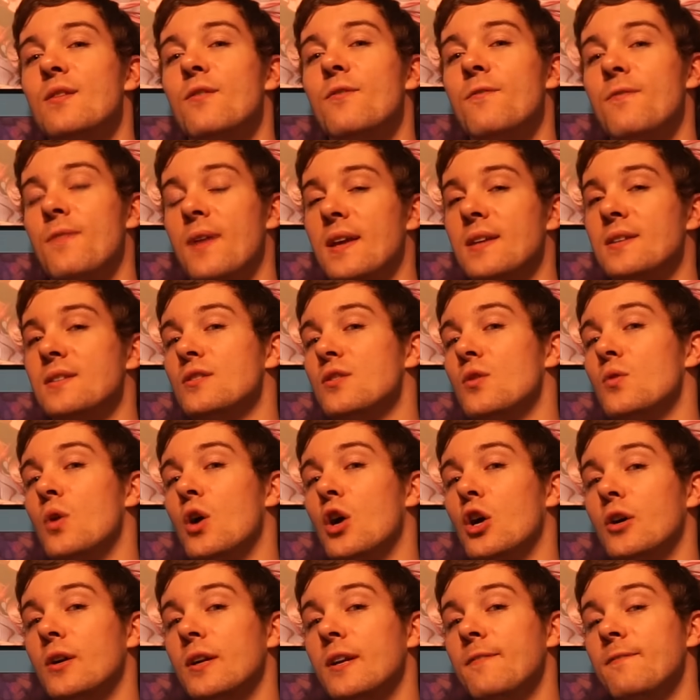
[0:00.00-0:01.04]
the face so
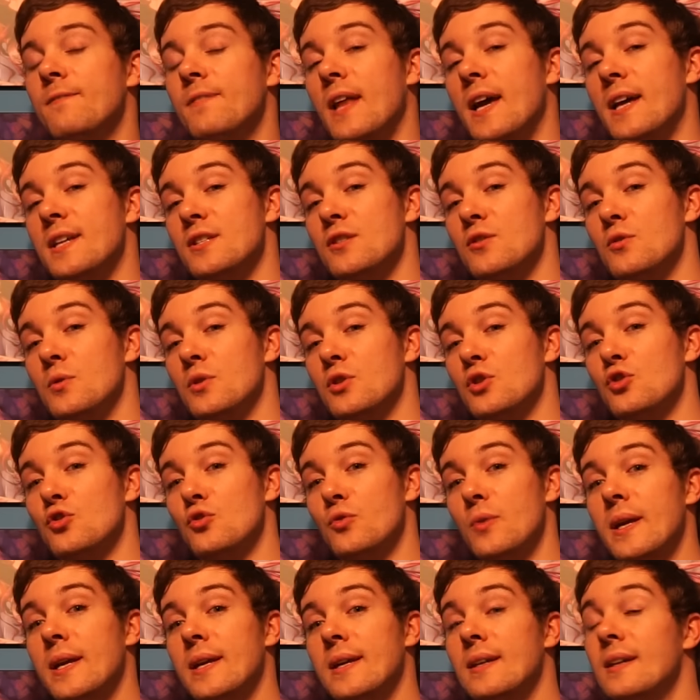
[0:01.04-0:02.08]
hard he flies into a
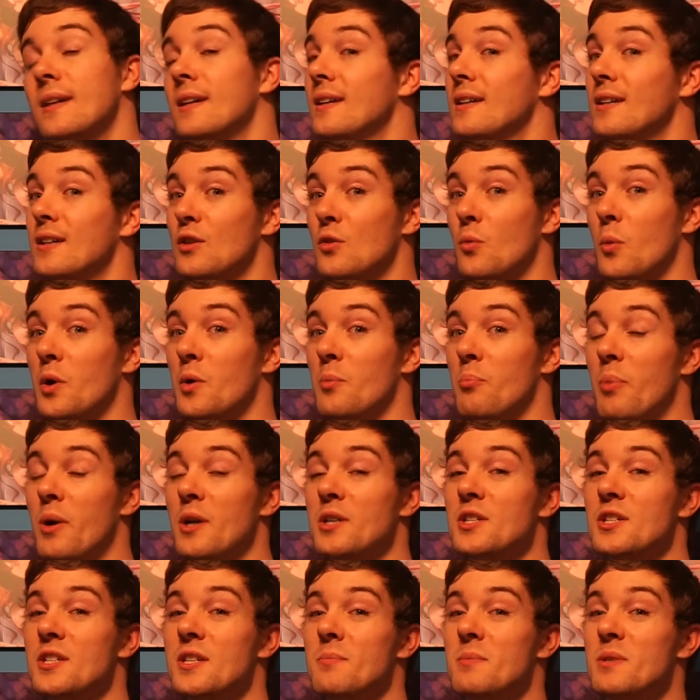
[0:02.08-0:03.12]
tree. The one who
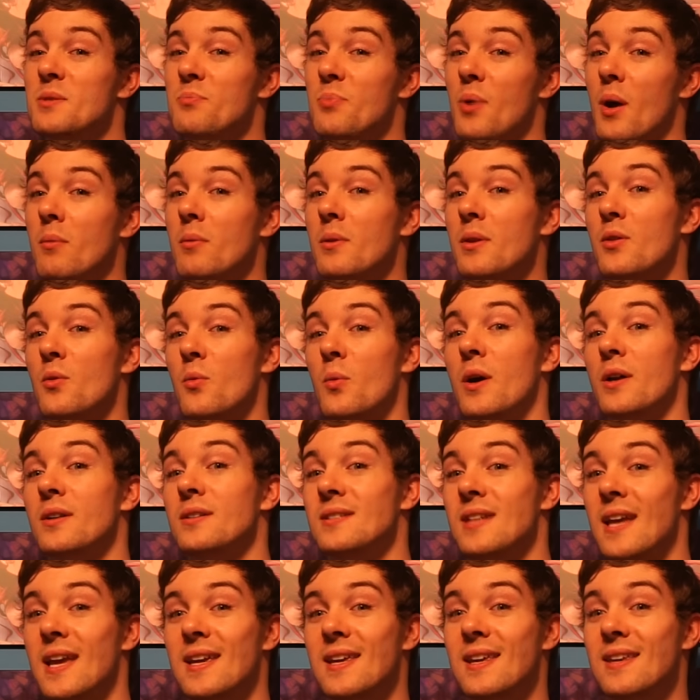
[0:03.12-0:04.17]
punches him is probably the one
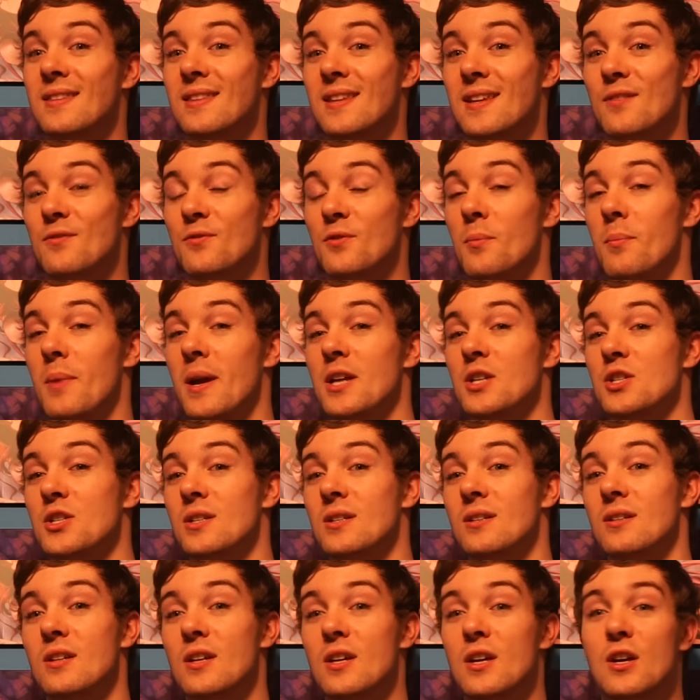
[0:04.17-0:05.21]
taking the
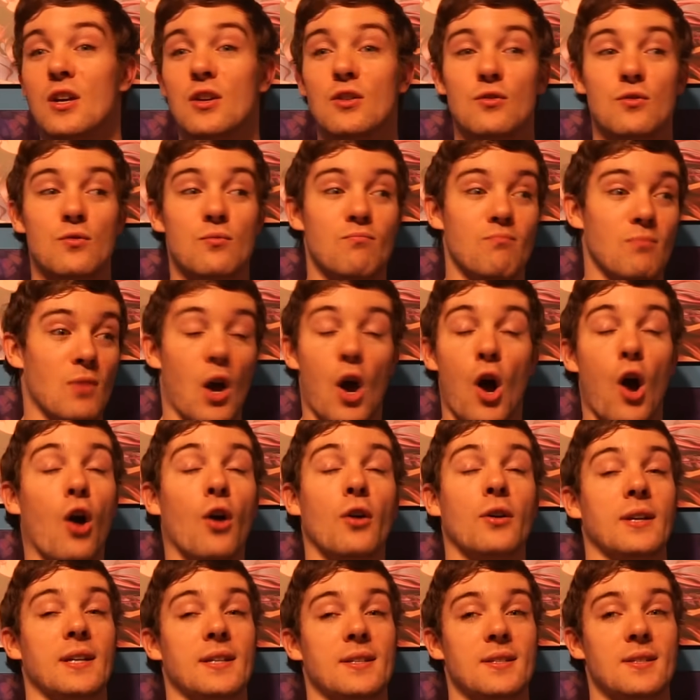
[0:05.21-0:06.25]
information the
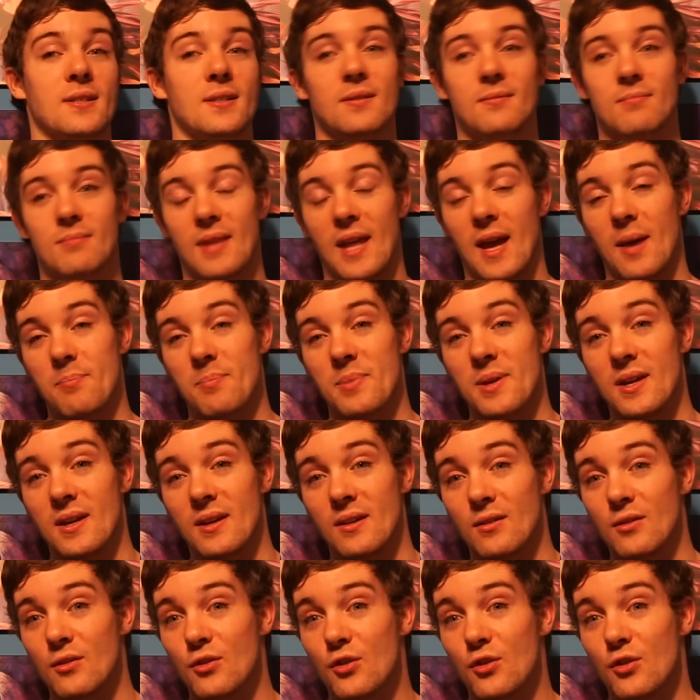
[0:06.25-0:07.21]
hardest, that being